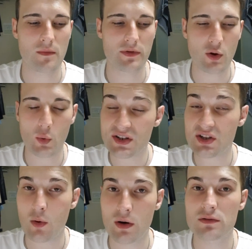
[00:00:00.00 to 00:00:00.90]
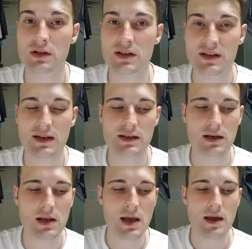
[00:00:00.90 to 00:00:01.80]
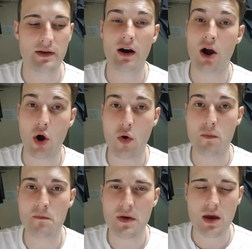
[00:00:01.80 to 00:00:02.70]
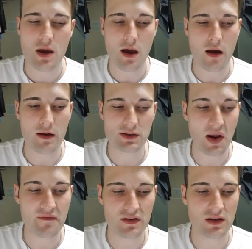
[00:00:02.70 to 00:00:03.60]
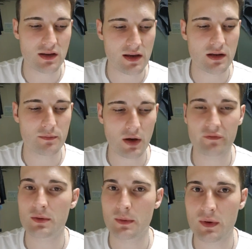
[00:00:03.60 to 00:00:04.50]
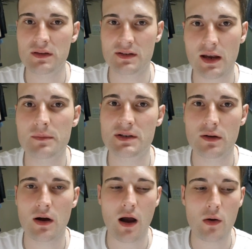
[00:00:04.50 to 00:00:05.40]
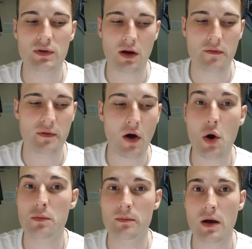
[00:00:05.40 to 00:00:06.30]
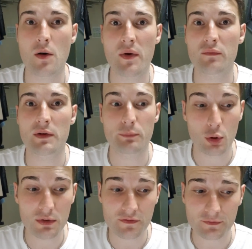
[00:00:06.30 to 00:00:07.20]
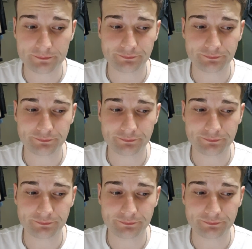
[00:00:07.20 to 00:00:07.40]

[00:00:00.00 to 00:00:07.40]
they always start well to the season. They're at home, so I think that they could comfortably win this game. So I would go with a home win with Bournemouth.